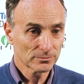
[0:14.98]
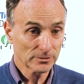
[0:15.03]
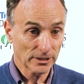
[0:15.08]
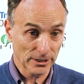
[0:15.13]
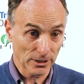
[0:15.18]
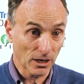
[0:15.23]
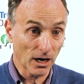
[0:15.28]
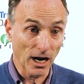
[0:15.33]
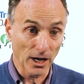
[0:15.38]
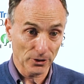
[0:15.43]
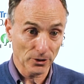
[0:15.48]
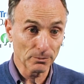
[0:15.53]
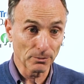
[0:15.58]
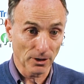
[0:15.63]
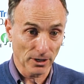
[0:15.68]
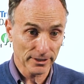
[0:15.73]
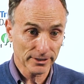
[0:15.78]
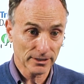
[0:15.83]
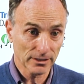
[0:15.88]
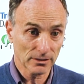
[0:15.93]
that are on the
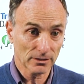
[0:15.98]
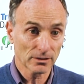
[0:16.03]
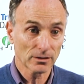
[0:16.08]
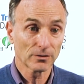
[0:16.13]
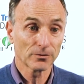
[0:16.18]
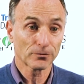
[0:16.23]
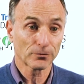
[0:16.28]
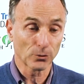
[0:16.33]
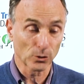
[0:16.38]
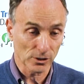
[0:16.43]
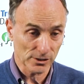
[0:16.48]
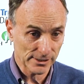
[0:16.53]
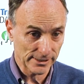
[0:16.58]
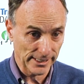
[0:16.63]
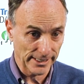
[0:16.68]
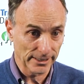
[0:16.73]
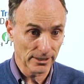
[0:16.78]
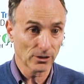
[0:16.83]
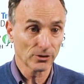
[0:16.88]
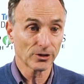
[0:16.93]
market for
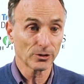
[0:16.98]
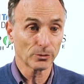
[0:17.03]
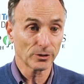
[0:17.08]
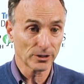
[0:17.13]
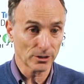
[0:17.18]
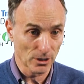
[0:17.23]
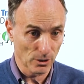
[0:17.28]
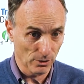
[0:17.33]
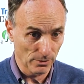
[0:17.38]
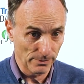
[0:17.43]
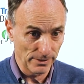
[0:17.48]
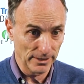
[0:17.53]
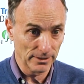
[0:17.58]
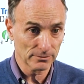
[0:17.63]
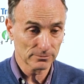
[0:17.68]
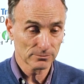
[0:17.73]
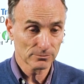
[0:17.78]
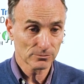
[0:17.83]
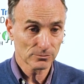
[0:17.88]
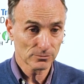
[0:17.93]
sale that we know about.
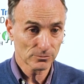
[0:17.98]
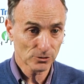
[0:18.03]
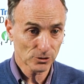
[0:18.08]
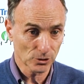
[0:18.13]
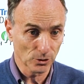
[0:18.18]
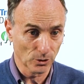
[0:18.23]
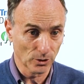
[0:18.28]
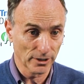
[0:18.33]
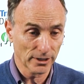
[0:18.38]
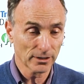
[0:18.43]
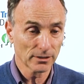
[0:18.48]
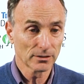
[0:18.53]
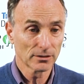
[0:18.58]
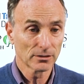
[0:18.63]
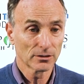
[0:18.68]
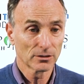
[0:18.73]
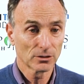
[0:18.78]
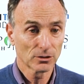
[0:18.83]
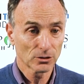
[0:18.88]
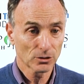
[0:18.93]
Soy,
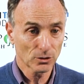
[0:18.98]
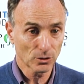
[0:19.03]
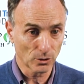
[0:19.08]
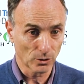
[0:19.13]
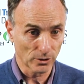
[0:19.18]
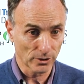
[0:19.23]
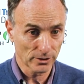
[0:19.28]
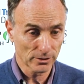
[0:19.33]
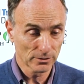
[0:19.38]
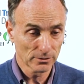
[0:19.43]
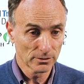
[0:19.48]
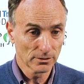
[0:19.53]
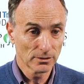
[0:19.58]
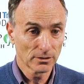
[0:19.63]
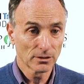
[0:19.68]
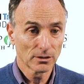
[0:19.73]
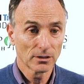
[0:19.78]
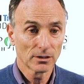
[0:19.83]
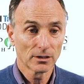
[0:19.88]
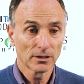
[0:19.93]
corn,
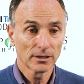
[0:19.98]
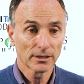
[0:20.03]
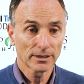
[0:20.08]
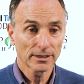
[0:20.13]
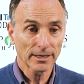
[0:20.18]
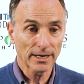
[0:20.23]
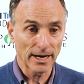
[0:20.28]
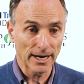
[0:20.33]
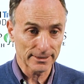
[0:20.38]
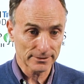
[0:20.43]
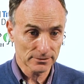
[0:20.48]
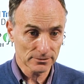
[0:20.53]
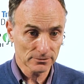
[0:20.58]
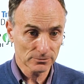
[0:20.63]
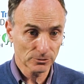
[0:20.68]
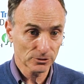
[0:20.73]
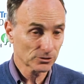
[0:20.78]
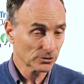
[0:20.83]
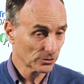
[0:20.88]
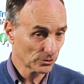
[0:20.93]
cotton,
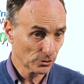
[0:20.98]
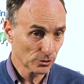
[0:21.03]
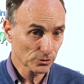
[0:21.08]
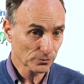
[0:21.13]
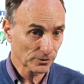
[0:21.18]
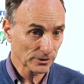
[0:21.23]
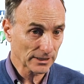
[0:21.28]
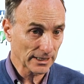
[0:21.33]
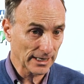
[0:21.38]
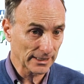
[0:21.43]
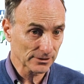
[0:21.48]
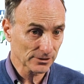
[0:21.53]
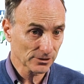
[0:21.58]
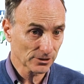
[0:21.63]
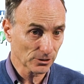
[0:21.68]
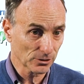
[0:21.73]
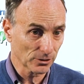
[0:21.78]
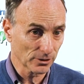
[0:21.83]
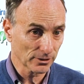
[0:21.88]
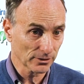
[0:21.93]
which is used for
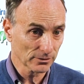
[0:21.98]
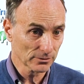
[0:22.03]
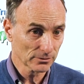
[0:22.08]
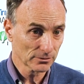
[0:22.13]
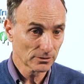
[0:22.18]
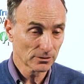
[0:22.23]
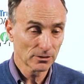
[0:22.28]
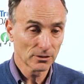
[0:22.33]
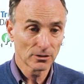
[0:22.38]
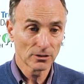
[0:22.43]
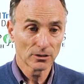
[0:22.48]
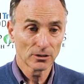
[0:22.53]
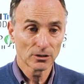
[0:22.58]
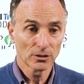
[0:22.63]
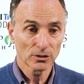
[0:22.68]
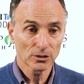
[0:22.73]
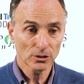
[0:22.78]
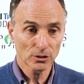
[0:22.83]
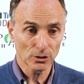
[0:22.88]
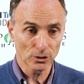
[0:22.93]
cottonseed oil,
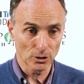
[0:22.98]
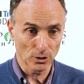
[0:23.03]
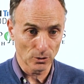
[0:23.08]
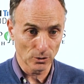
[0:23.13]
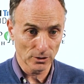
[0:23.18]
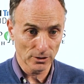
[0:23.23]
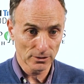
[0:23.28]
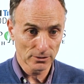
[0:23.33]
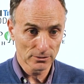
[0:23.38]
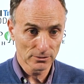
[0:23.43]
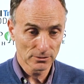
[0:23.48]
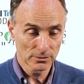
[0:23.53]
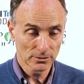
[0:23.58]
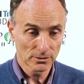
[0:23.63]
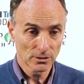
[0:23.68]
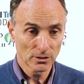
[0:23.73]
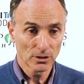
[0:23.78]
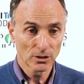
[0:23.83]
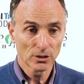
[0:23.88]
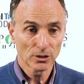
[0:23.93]
canola,
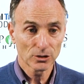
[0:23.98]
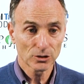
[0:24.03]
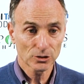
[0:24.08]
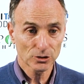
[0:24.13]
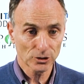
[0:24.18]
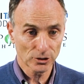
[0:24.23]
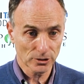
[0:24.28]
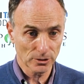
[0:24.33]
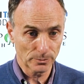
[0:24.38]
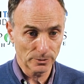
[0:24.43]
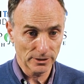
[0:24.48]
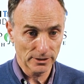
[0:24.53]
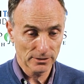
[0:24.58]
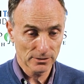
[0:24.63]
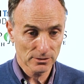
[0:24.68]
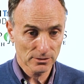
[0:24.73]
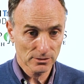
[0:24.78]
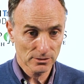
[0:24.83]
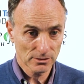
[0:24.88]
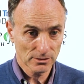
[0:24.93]
sugar
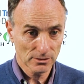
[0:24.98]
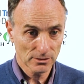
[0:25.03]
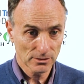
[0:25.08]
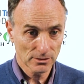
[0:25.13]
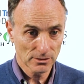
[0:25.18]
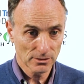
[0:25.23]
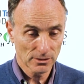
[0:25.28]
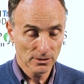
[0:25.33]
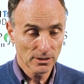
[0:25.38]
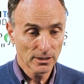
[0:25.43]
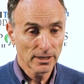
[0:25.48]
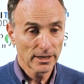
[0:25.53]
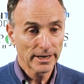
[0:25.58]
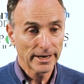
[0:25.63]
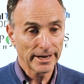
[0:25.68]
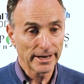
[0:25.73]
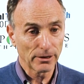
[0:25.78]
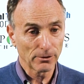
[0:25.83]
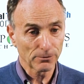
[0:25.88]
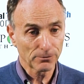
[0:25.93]
beets,
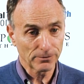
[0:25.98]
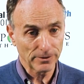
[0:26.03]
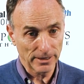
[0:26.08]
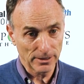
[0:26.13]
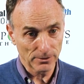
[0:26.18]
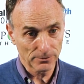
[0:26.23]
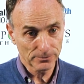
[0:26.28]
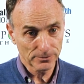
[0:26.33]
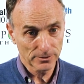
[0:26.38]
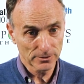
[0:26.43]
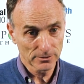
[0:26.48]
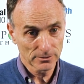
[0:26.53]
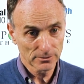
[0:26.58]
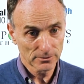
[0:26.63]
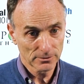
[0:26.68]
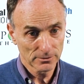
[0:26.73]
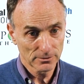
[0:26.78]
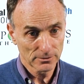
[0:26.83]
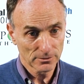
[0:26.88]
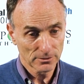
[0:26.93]
alfalfa,
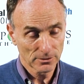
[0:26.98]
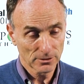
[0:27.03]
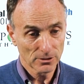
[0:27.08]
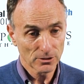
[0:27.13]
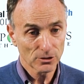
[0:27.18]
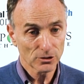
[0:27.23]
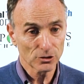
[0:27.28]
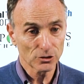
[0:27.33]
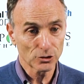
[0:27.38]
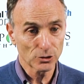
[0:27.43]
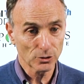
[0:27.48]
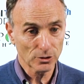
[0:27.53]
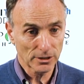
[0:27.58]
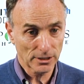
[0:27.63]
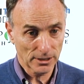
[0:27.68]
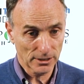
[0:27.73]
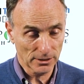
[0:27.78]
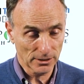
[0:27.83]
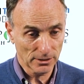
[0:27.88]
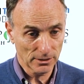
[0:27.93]

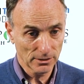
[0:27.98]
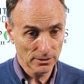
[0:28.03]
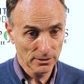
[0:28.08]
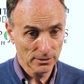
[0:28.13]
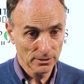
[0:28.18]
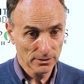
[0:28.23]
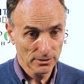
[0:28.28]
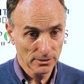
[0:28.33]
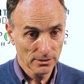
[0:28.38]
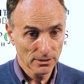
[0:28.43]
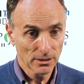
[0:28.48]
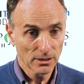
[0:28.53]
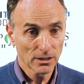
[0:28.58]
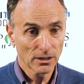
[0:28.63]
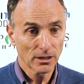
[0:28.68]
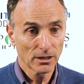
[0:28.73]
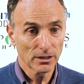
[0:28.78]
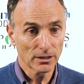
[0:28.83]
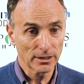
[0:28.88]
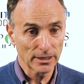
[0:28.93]
zucchini,
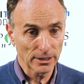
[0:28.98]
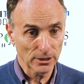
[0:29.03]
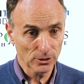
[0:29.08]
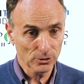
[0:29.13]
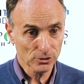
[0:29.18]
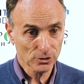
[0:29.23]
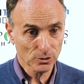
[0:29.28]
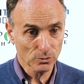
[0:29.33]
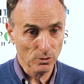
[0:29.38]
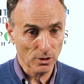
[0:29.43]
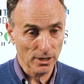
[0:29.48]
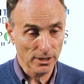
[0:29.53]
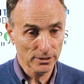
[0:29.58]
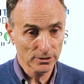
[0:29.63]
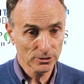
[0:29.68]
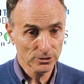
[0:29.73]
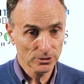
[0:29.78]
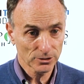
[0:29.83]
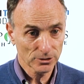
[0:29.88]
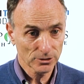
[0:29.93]
yellow squash,